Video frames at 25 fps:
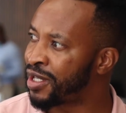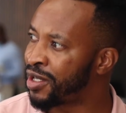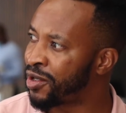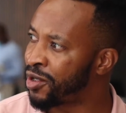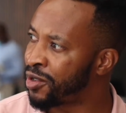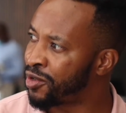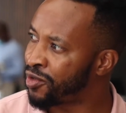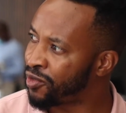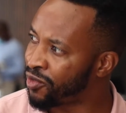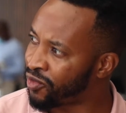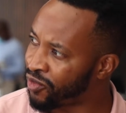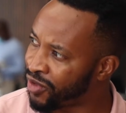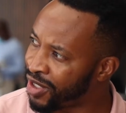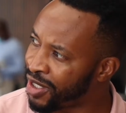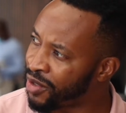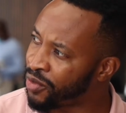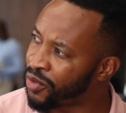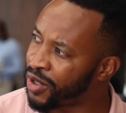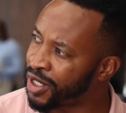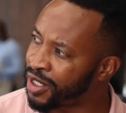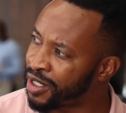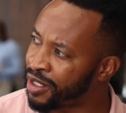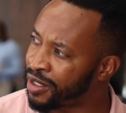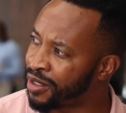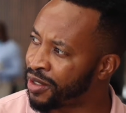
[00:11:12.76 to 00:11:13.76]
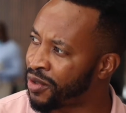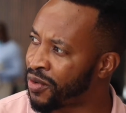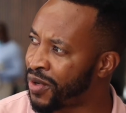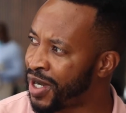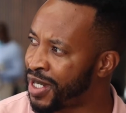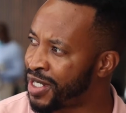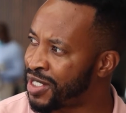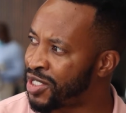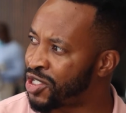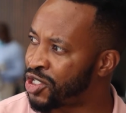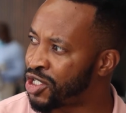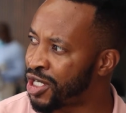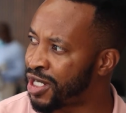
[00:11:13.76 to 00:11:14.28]
they're really working the
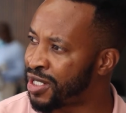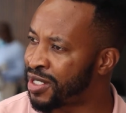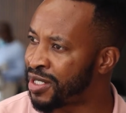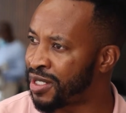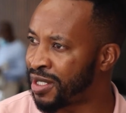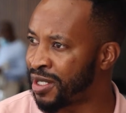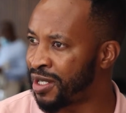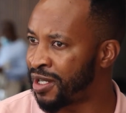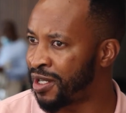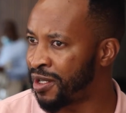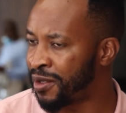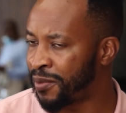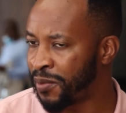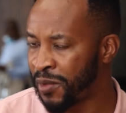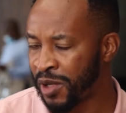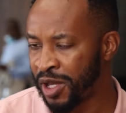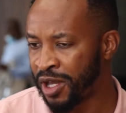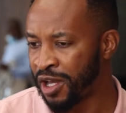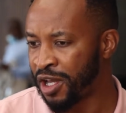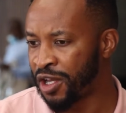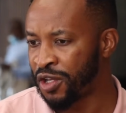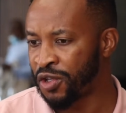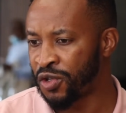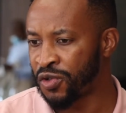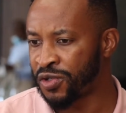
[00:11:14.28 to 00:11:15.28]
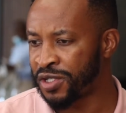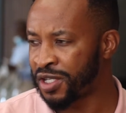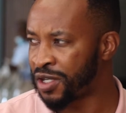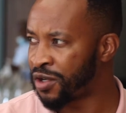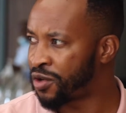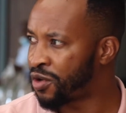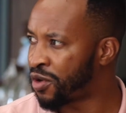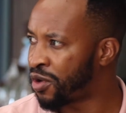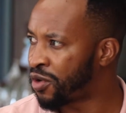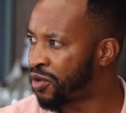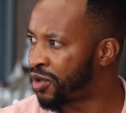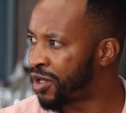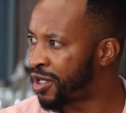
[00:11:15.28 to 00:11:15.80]
wines gently, using
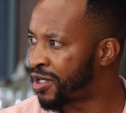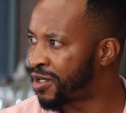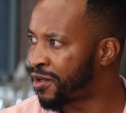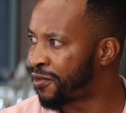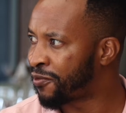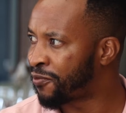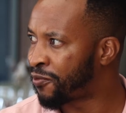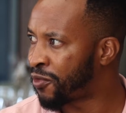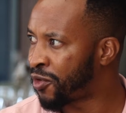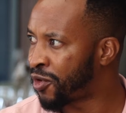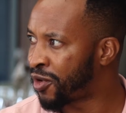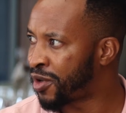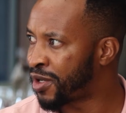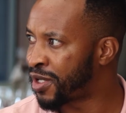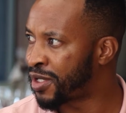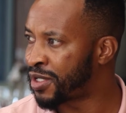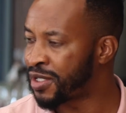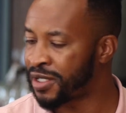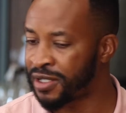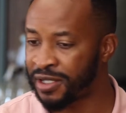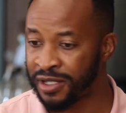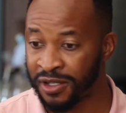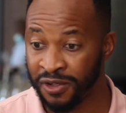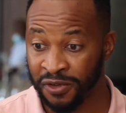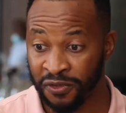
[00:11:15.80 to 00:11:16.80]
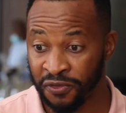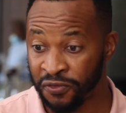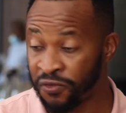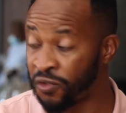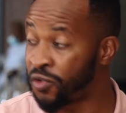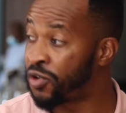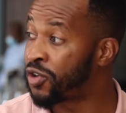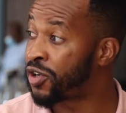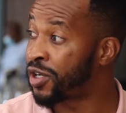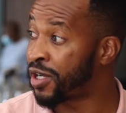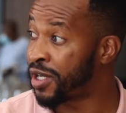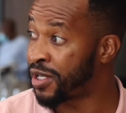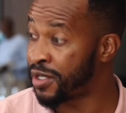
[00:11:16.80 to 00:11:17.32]
concrete amphoras,
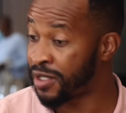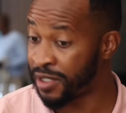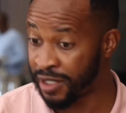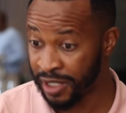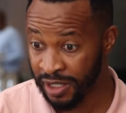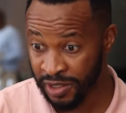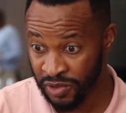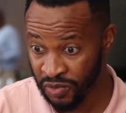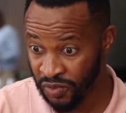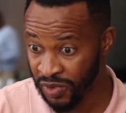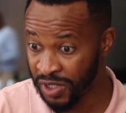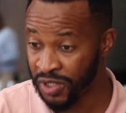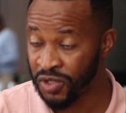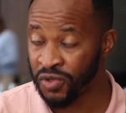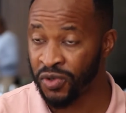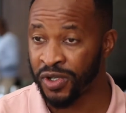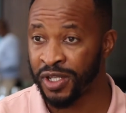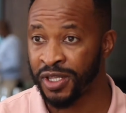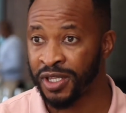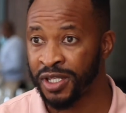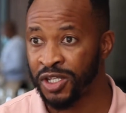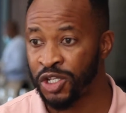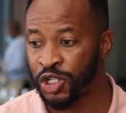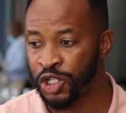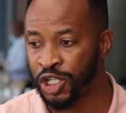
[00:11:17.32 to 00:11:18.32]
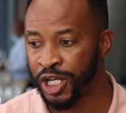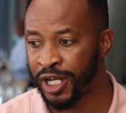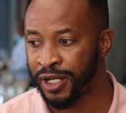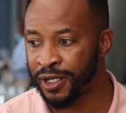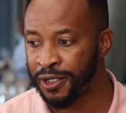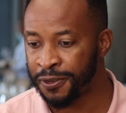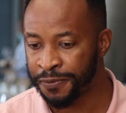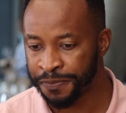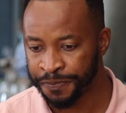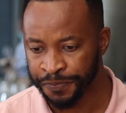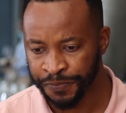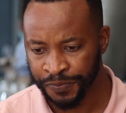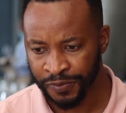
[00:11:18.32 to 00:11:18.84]
foudras, as we do in this
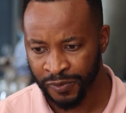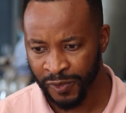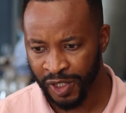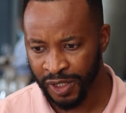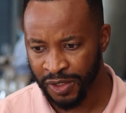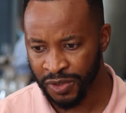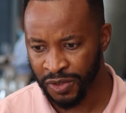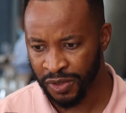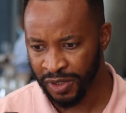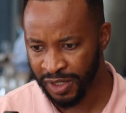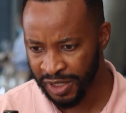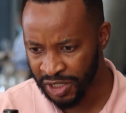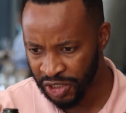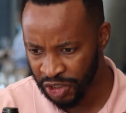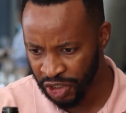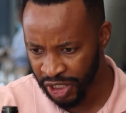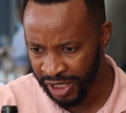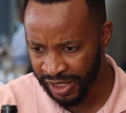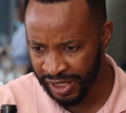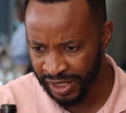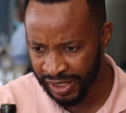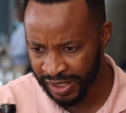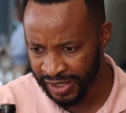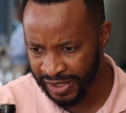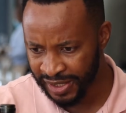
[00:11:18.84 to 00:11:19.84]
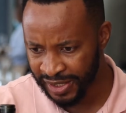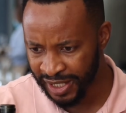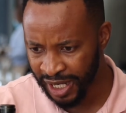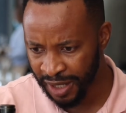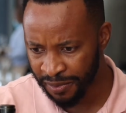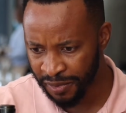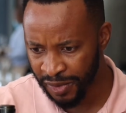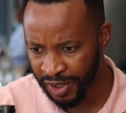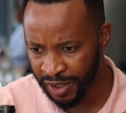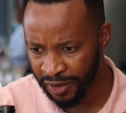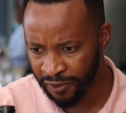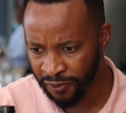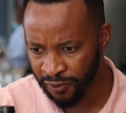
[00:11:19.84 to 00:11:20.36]
Chenin. So this Chenin is
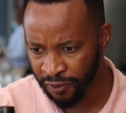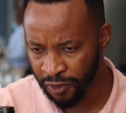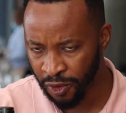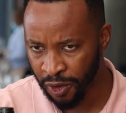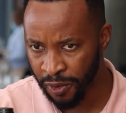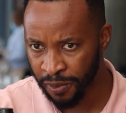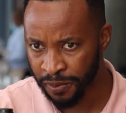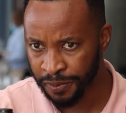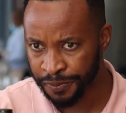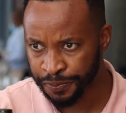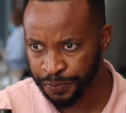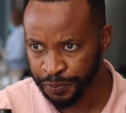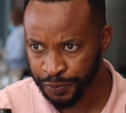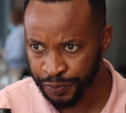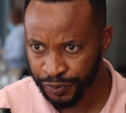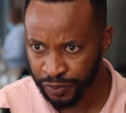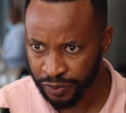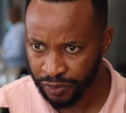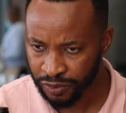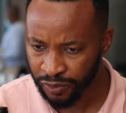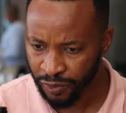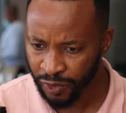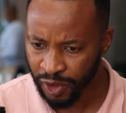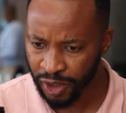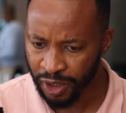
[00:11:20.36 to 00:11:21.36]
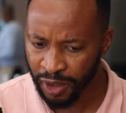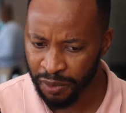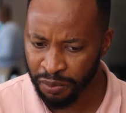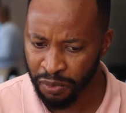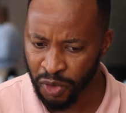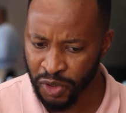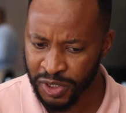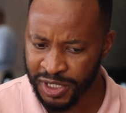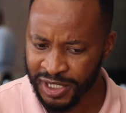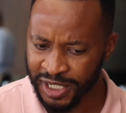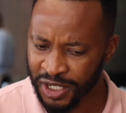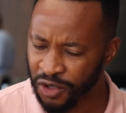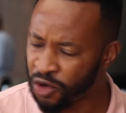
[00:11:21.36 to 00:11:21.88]
coming from
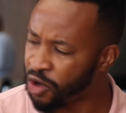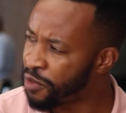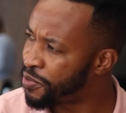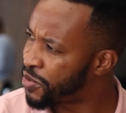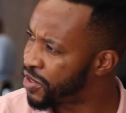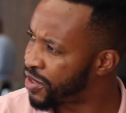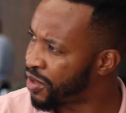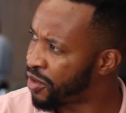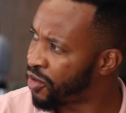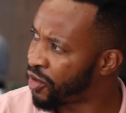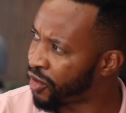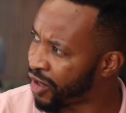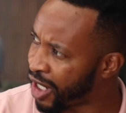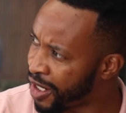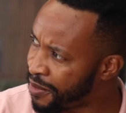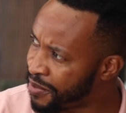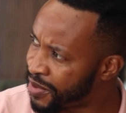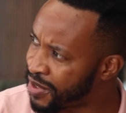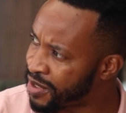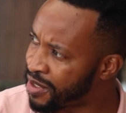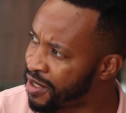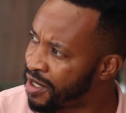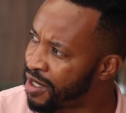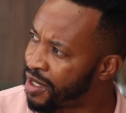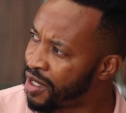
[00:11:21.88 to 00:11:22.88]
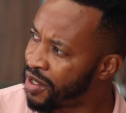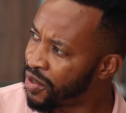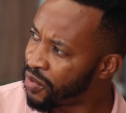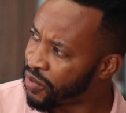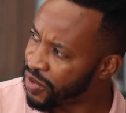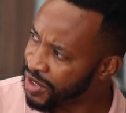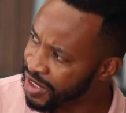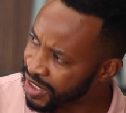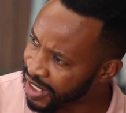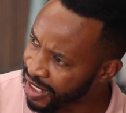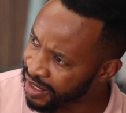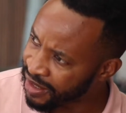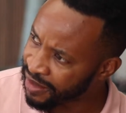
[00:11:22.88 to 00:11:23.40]
mostly Opstal grapes,
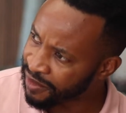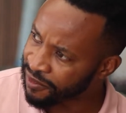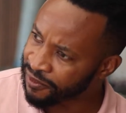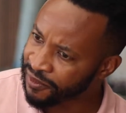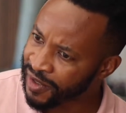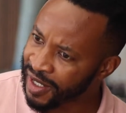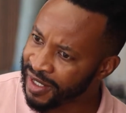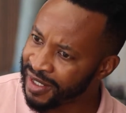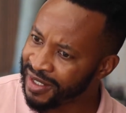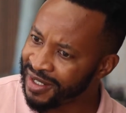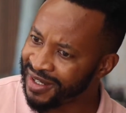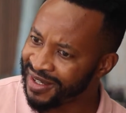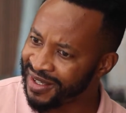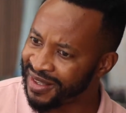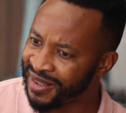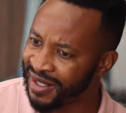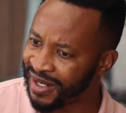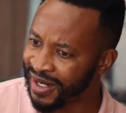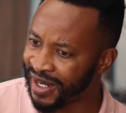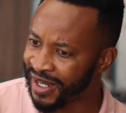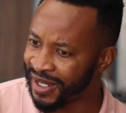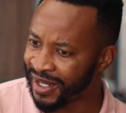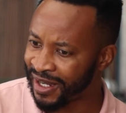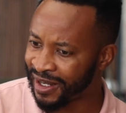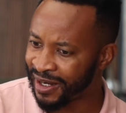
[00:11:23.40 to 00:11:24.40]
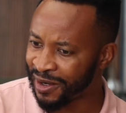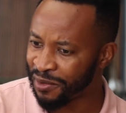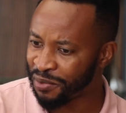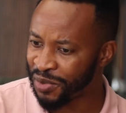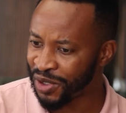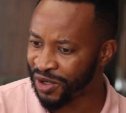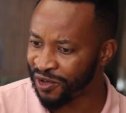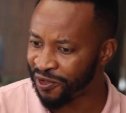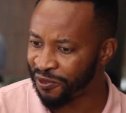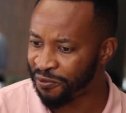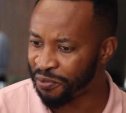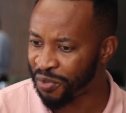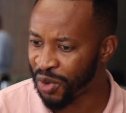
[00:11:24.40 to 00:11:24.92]
which are in the valley. Then I get a
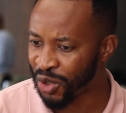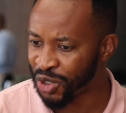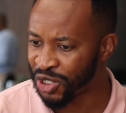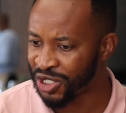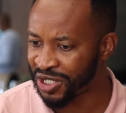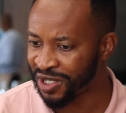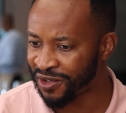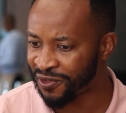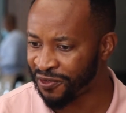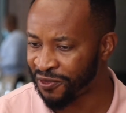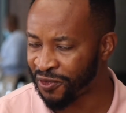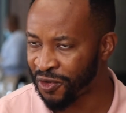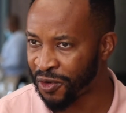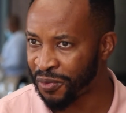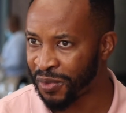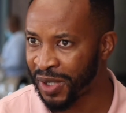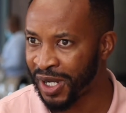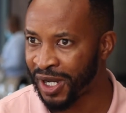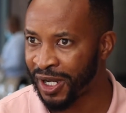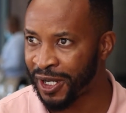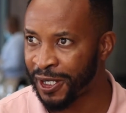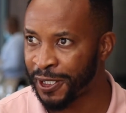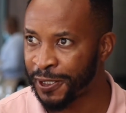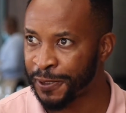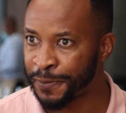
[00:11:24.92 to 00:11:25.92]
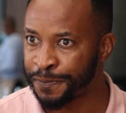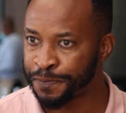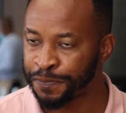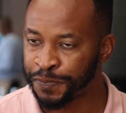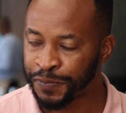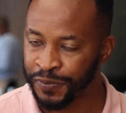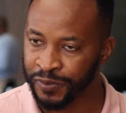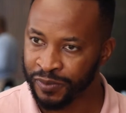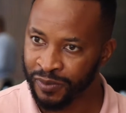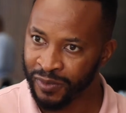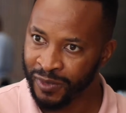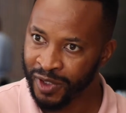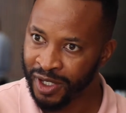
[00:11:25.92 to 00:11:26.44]
bit of portion from
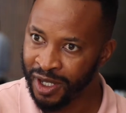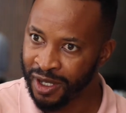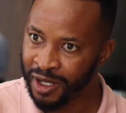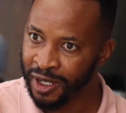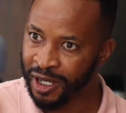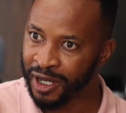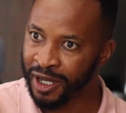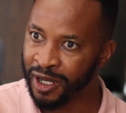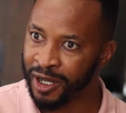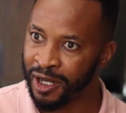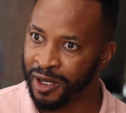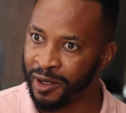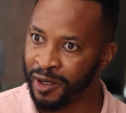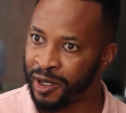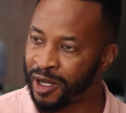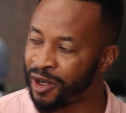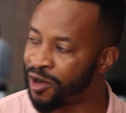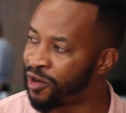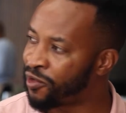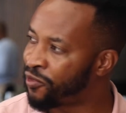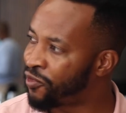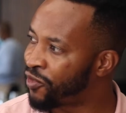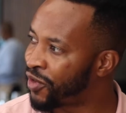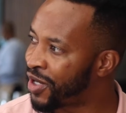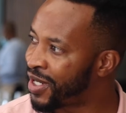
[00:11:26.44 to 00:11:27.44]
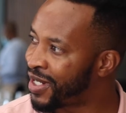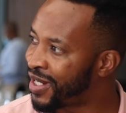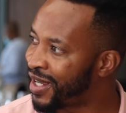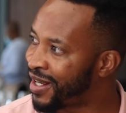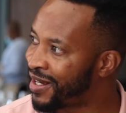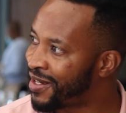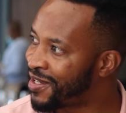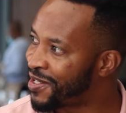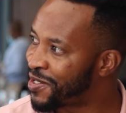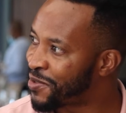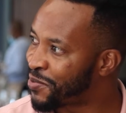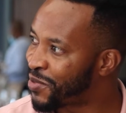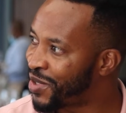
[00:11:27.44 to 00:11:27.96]
our friend
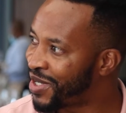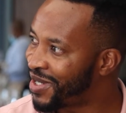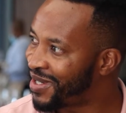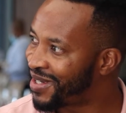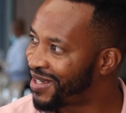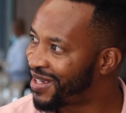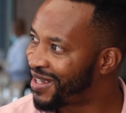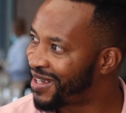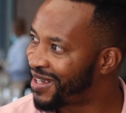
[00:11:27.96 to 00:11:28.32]
Elisma,